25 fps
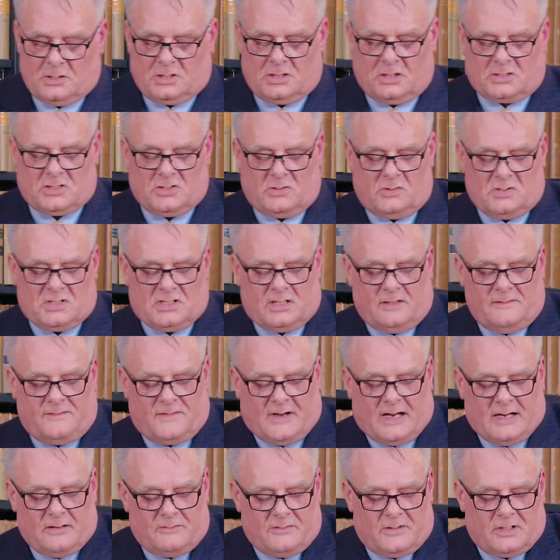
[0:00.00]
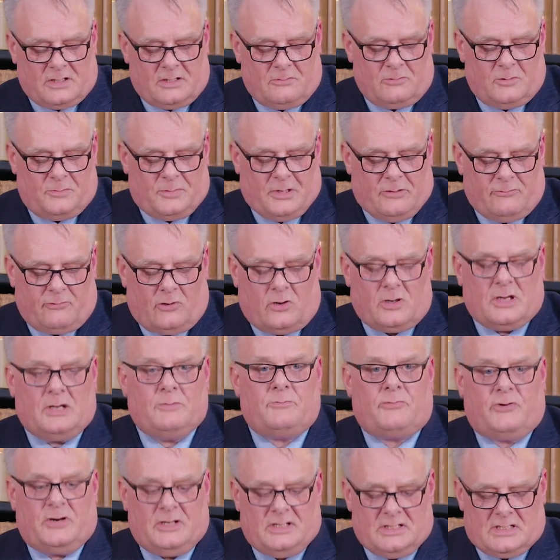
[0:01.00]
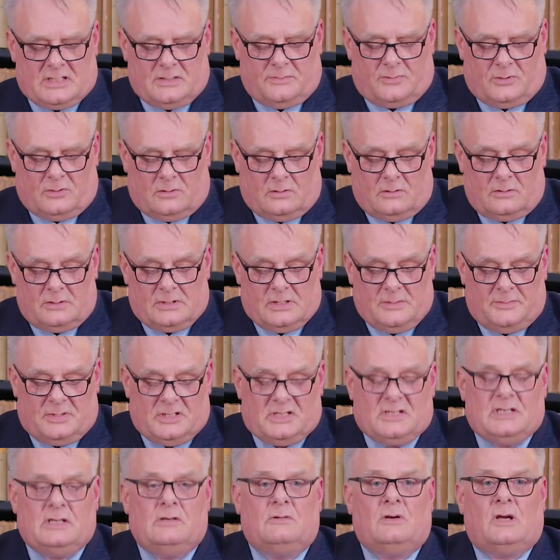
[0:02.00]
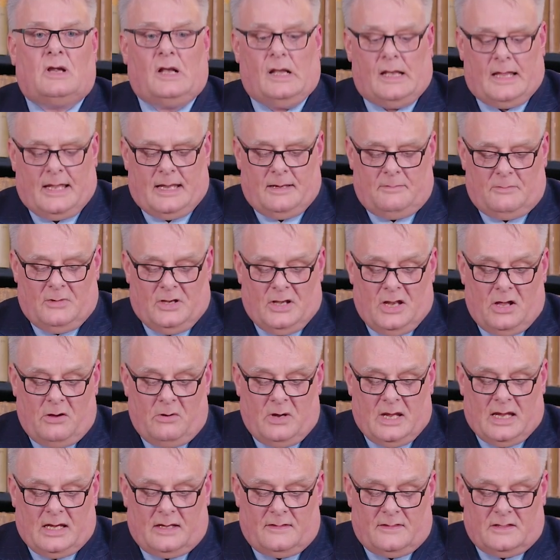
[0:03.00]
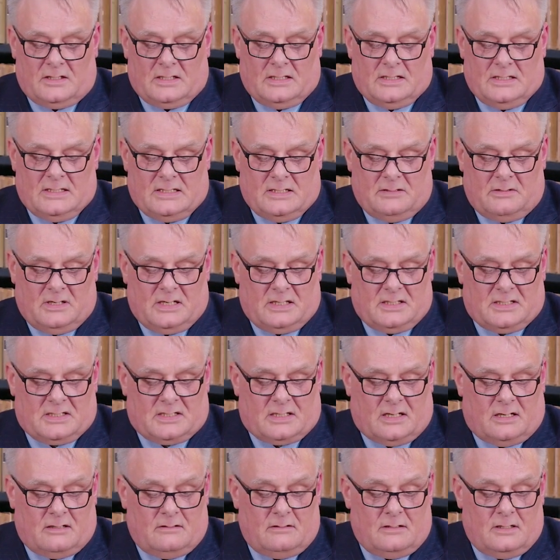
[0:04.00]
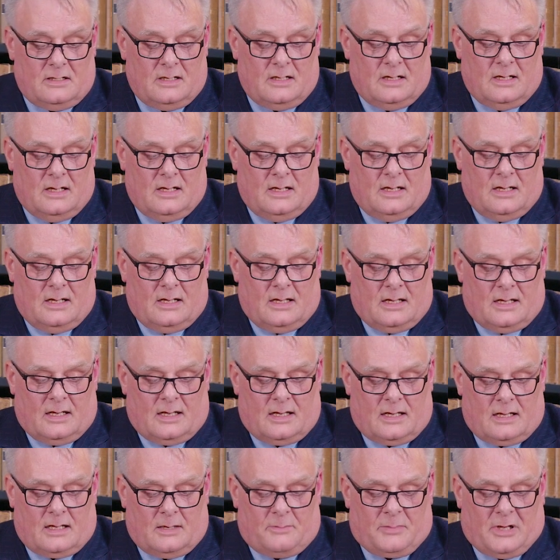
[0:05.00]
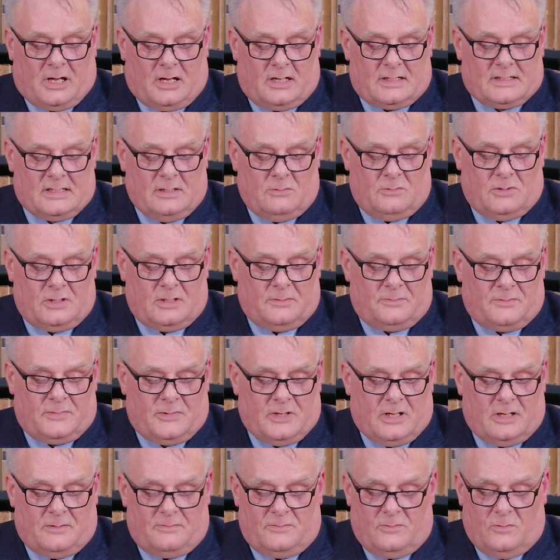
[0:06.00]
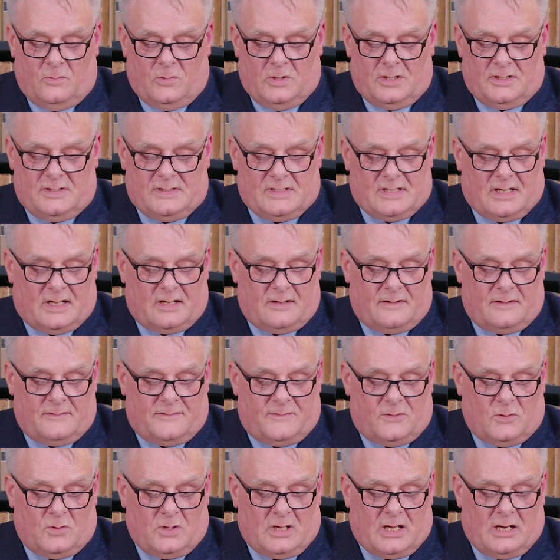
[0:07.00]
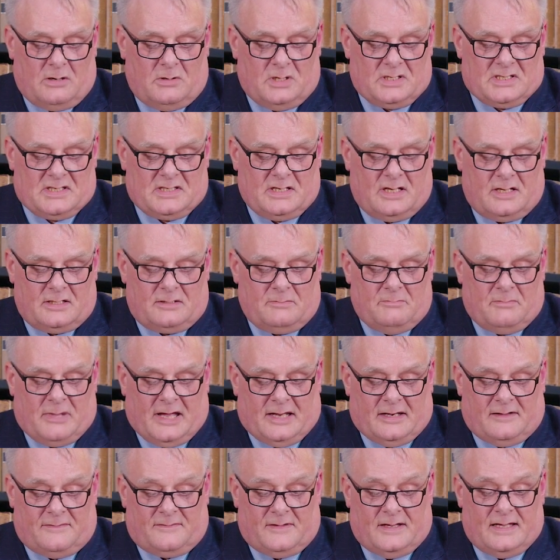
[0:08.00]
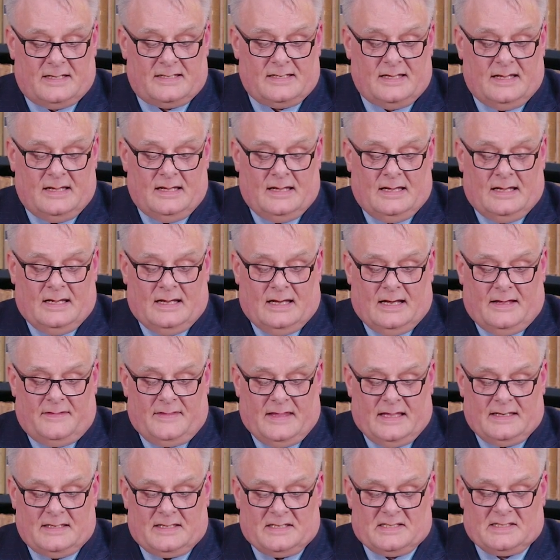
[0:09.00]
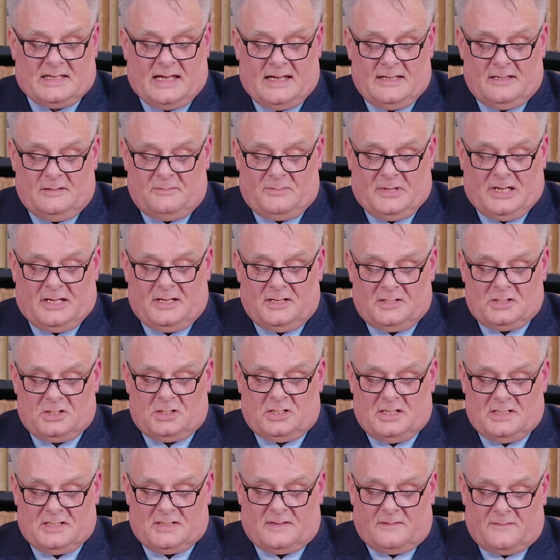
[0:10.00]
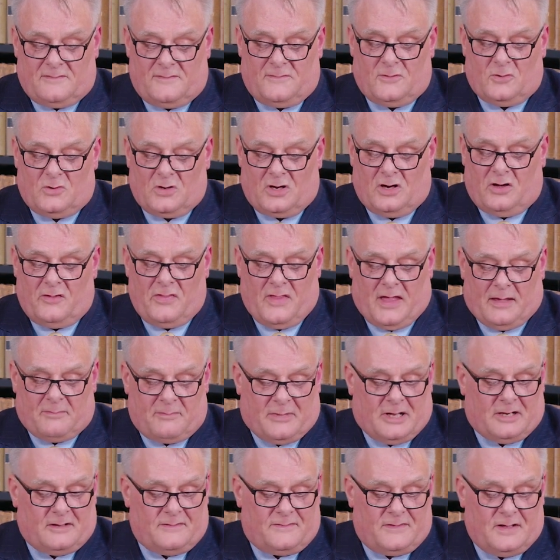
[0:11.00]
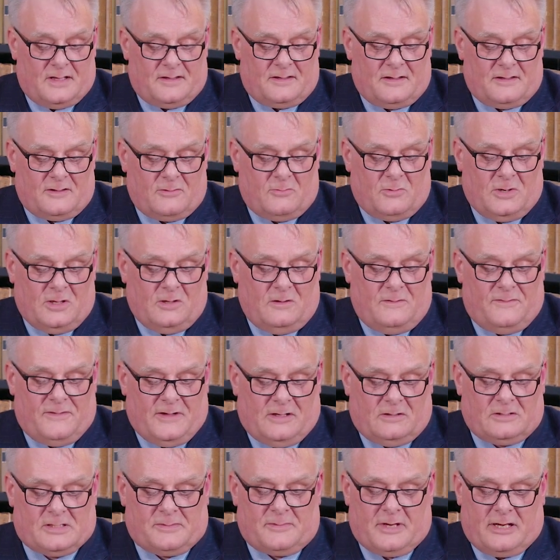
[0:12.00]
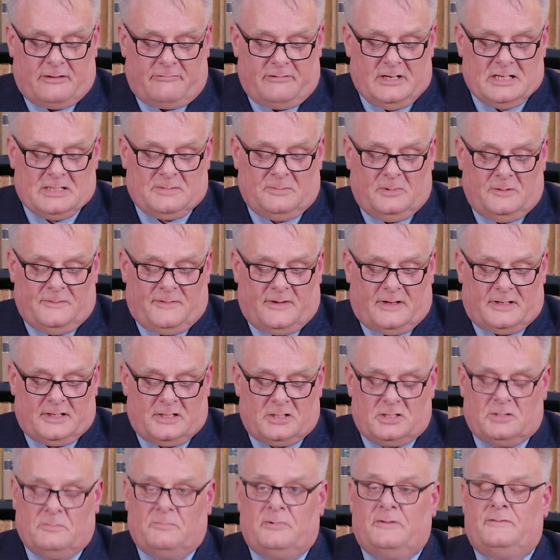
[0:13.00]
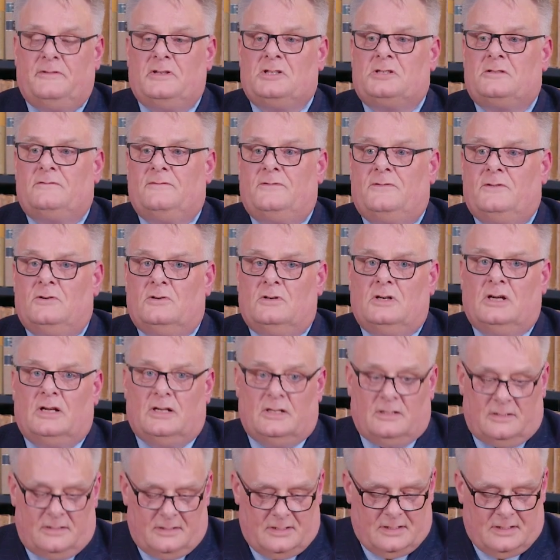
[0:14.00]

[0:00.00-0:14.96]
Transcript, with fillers: judge also found that it would be wrong in principle to pursue a claim knowing that in doing so, a party would forego a certain benefit, and then to say that because she's foregone that benefit, that the will failed to make reasonable financial provision for her.